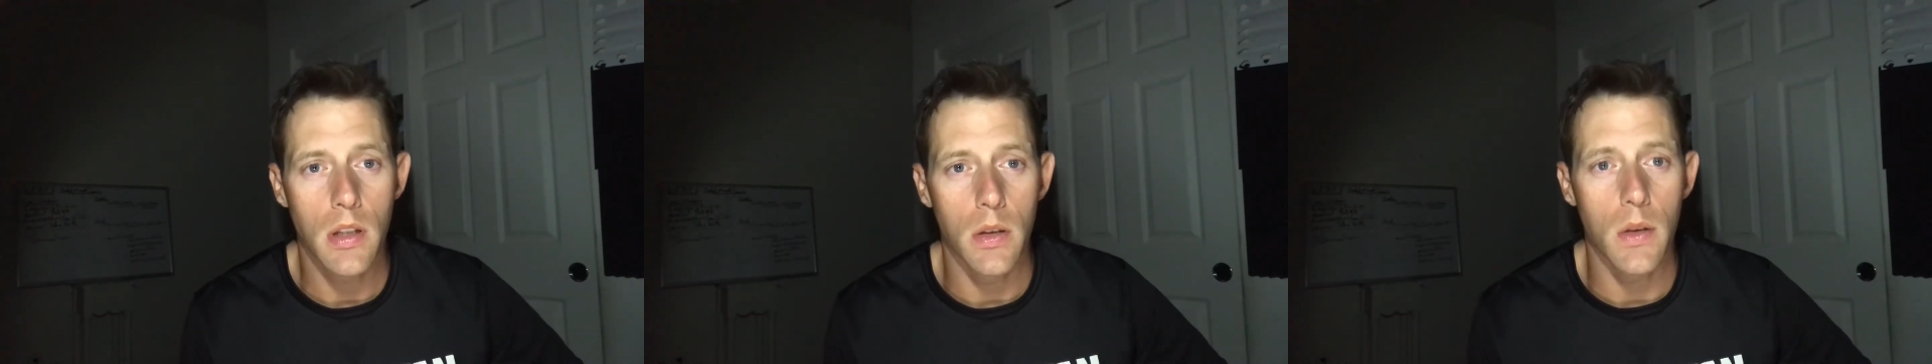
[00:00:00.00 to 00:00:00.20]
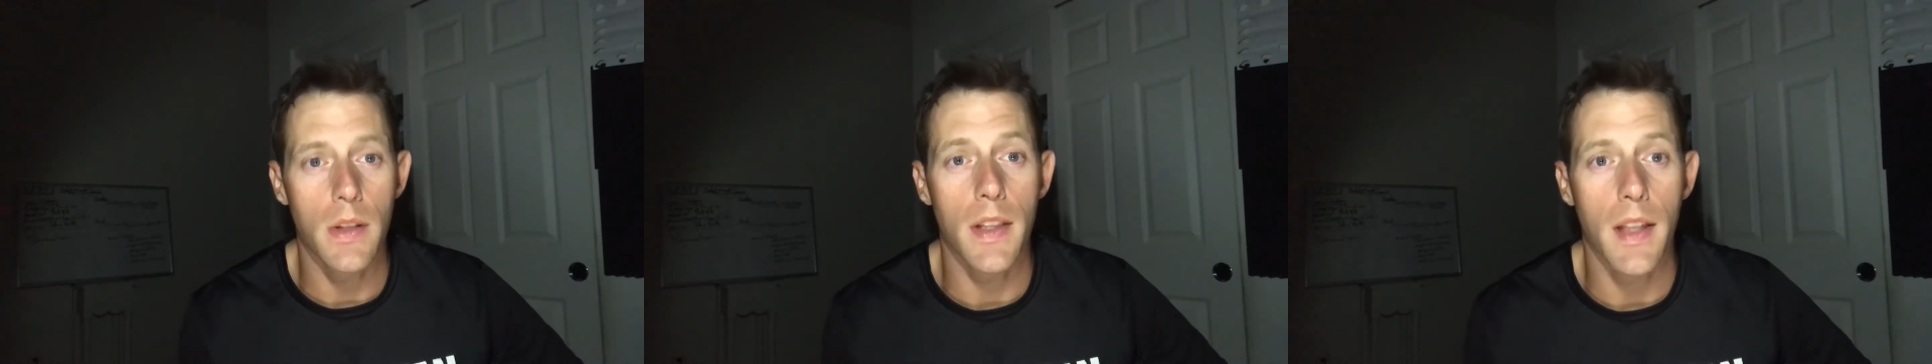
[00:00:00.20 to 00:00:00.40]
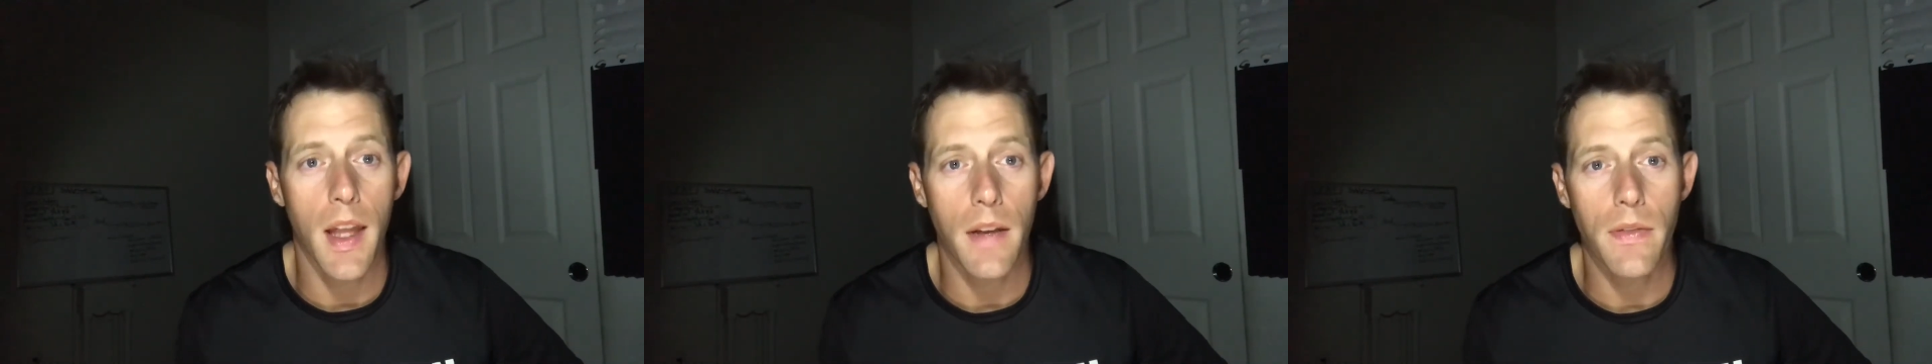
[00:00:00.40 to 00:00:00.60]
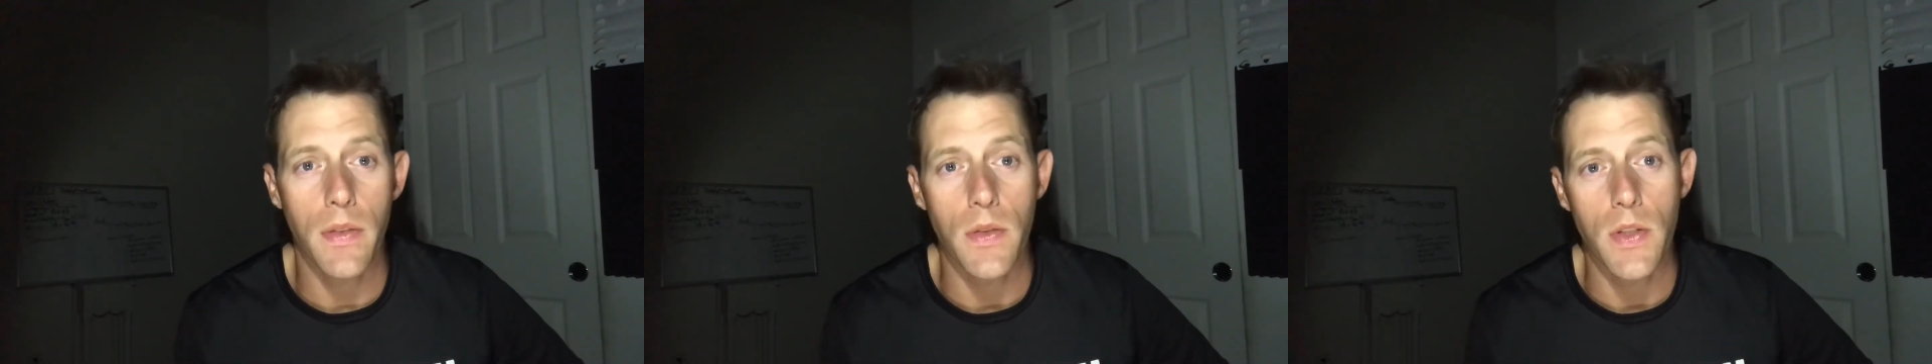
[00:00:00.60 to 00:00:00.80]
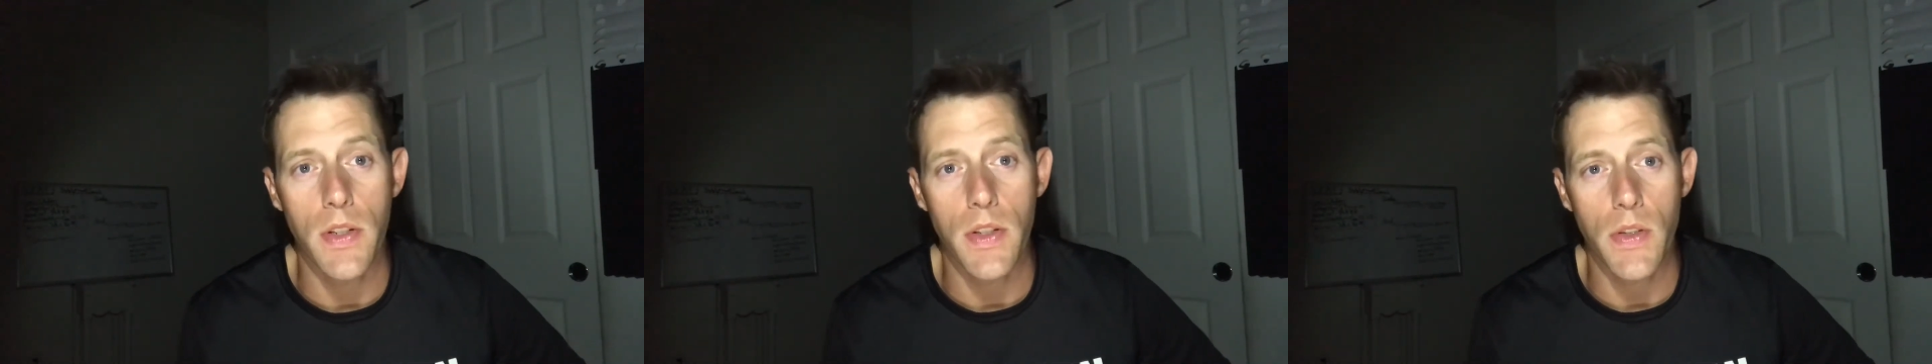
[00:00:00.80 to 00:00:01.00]
Look at the life of
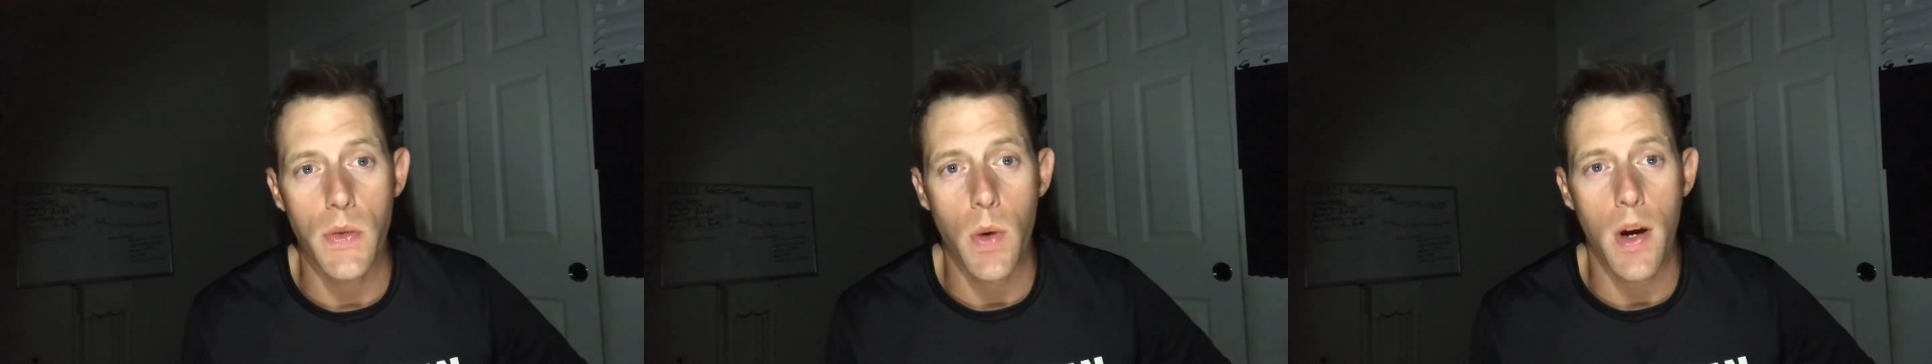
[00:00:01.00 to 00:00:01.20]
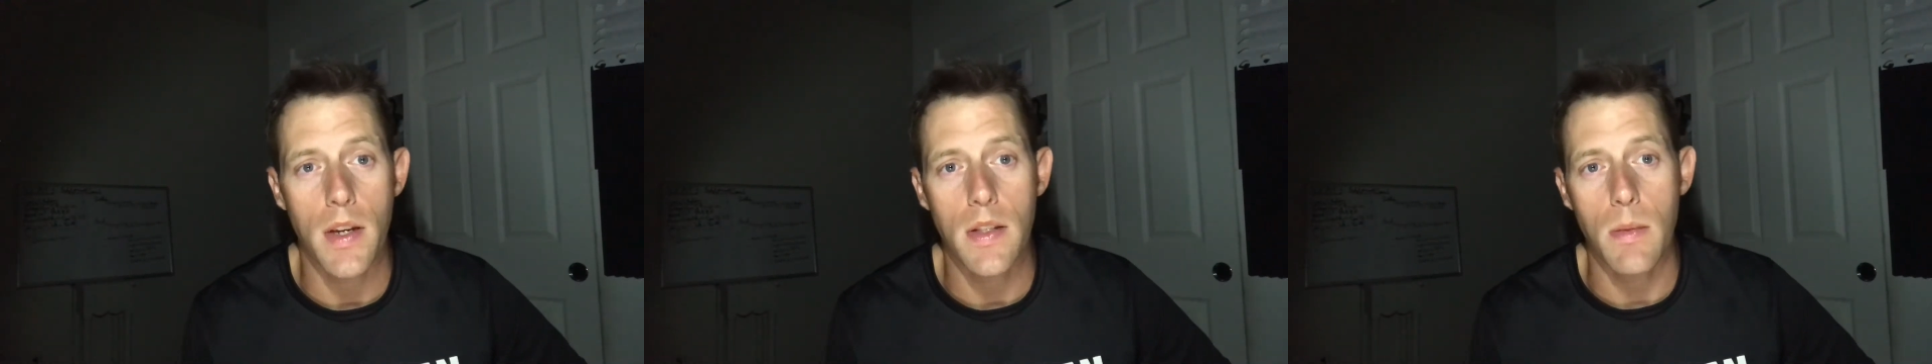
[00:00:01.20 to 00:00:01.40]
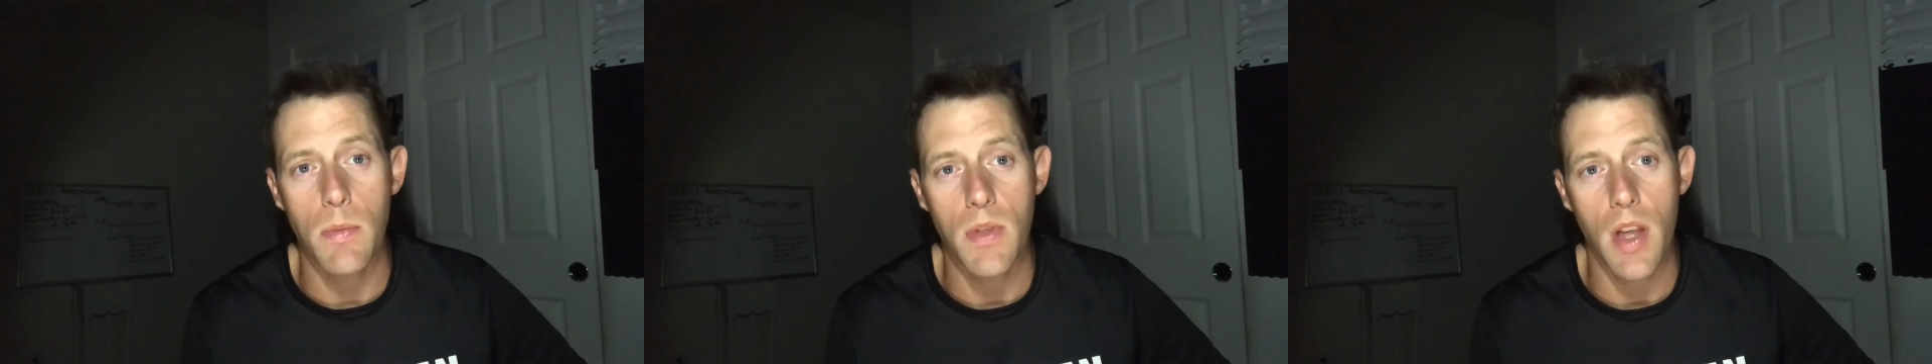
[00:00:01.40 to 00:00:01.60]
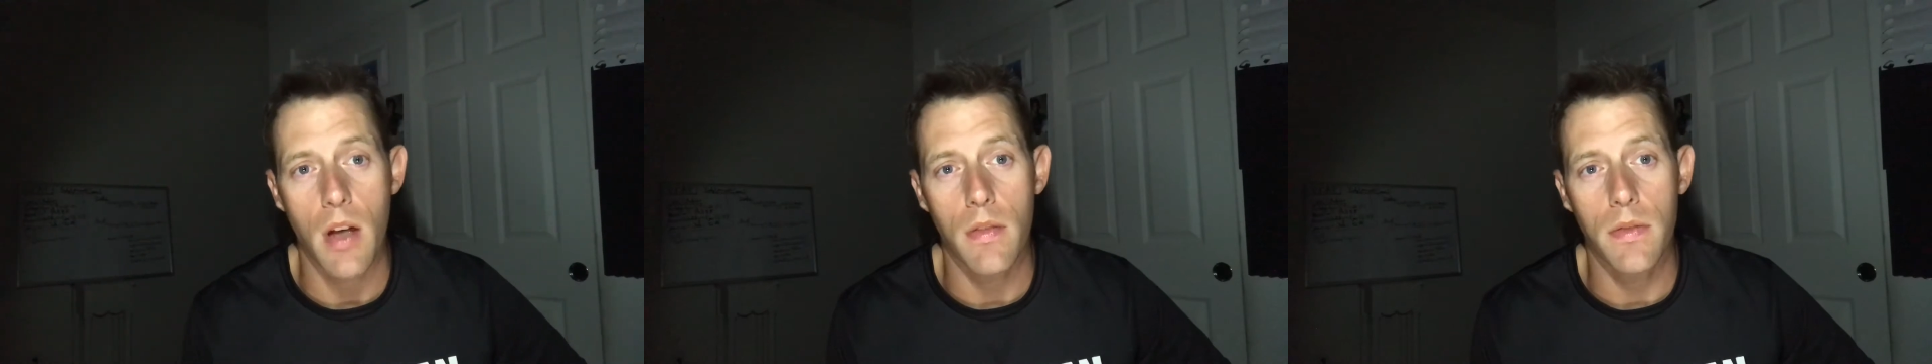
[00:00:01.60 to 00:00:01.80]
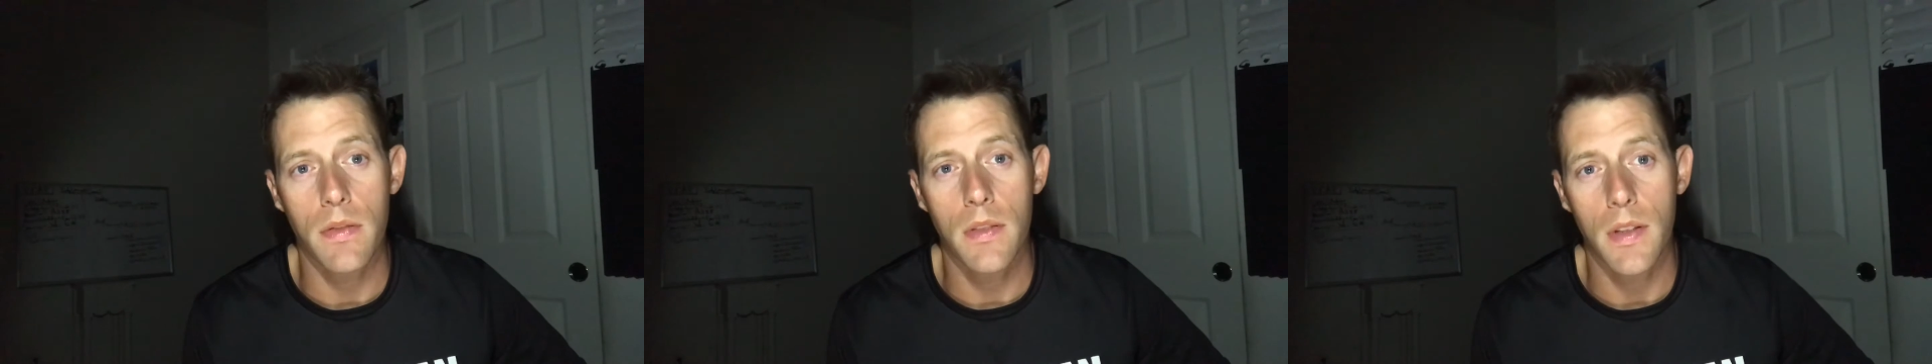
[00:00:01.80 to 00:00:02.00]
Jesus Christ
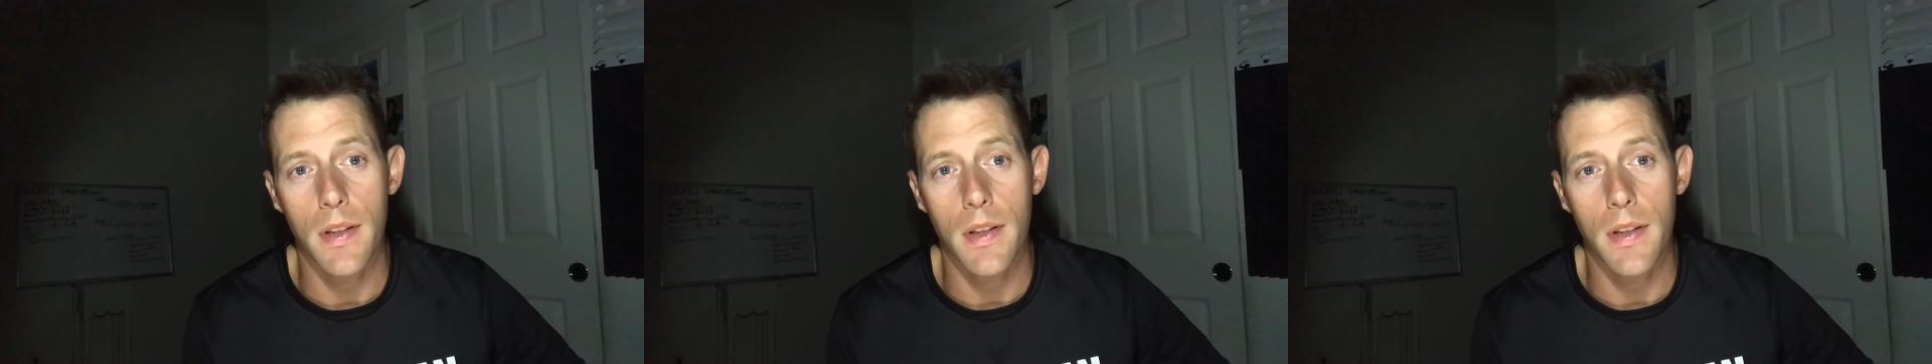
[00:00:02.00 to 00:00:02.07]
himself,